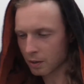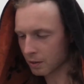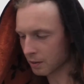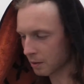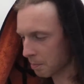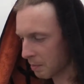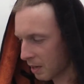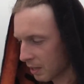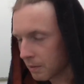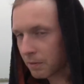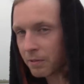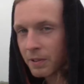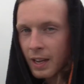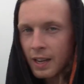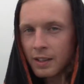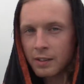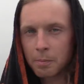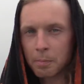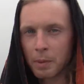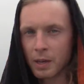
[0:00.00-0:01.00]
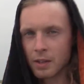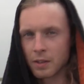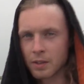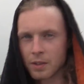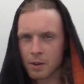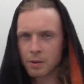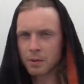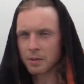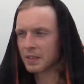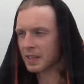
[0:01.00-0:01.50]
on the mudflats, but I
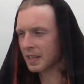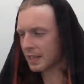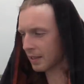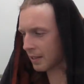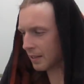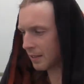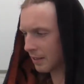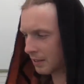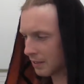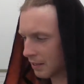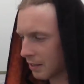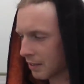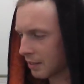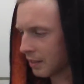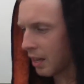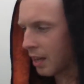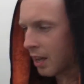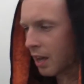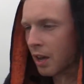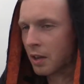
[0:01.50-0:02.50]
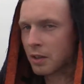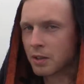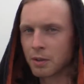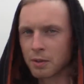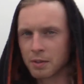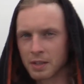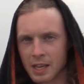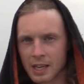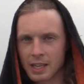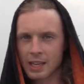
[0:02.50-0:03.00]
know that this is a
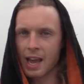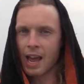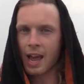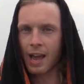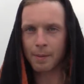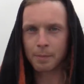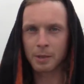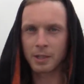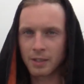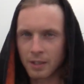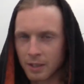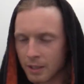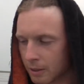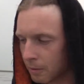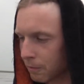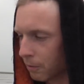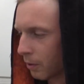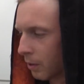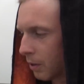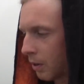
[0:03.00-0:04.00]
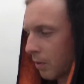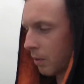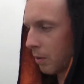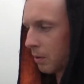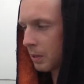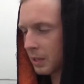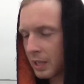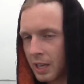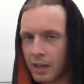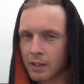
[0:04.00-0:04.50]
unique habitat for
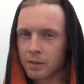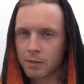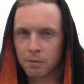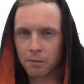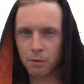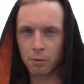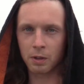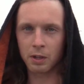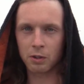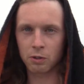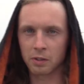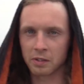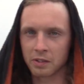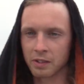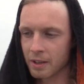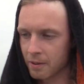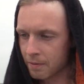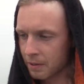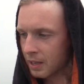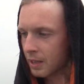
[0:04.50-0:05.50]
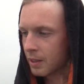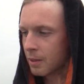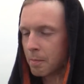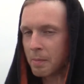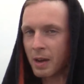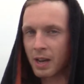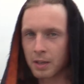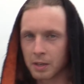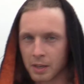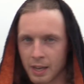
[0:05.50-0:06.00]
all kinds of creatures living in the
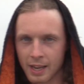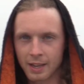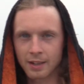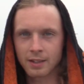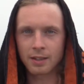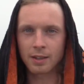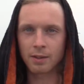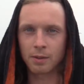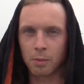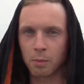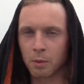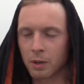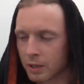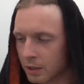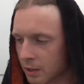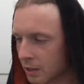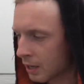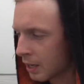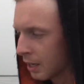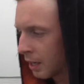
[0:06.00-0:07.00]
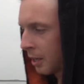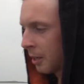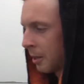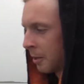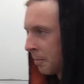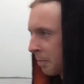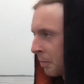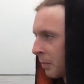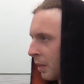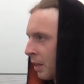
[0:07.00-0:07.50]
mud and in the water.
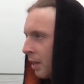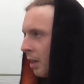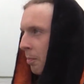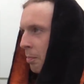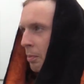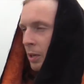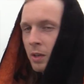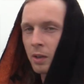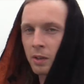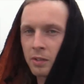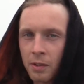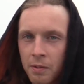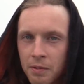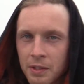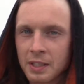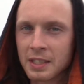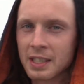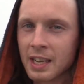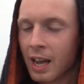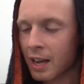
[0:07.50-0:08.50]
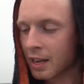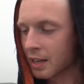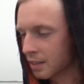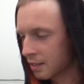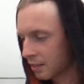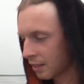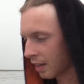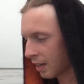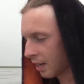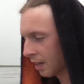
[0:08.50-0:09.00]
And because of the
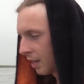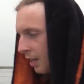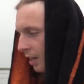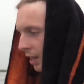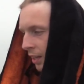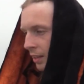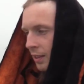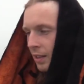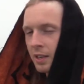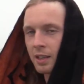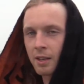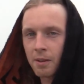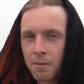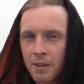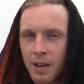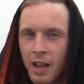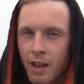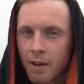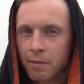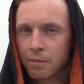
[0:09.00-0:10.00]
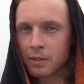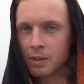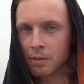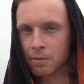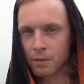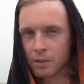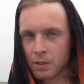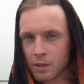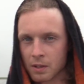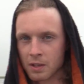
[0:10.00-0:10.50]
tides, they even have
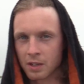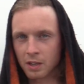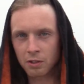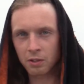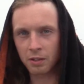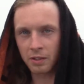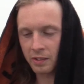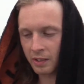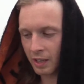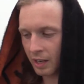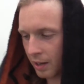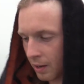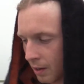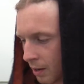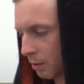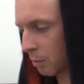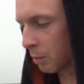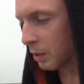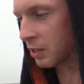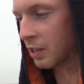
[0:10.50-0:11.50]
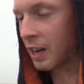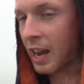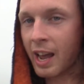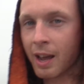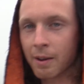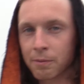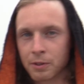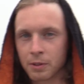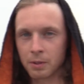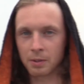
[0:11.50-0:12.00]
different conditions here, which I
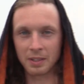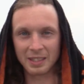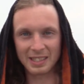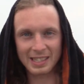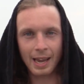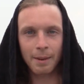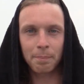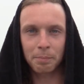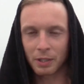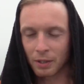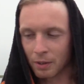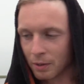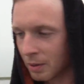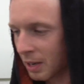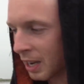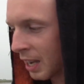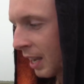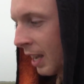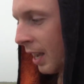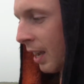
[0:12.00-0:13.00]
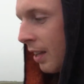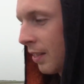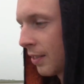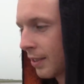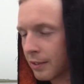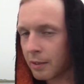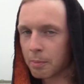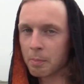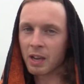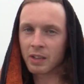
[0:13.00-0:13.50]
have to adapt to, and
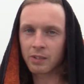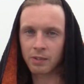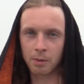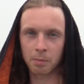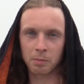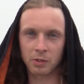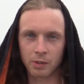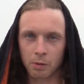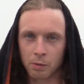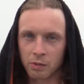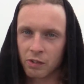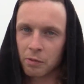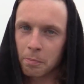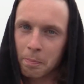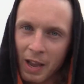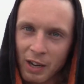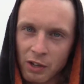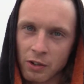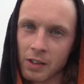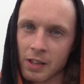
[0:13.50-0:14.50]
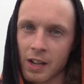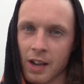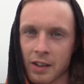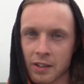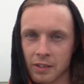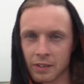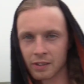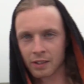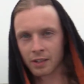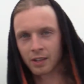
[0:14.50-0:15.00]
this makes them so
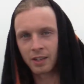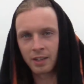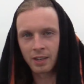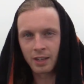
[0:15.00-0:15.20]
specialized.